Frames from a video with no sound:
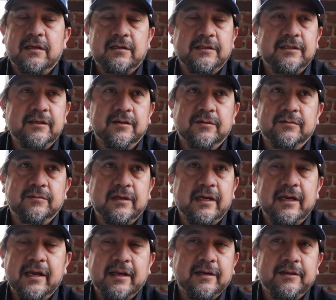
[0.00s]

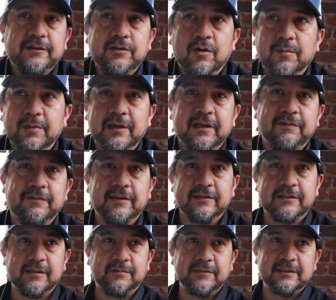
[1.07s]
And normally if it's
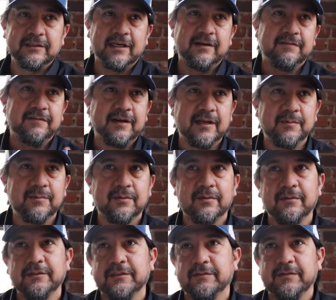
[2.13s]
something's not available
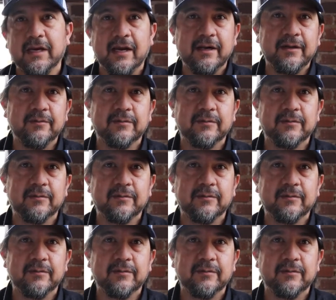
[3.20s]
and you got it,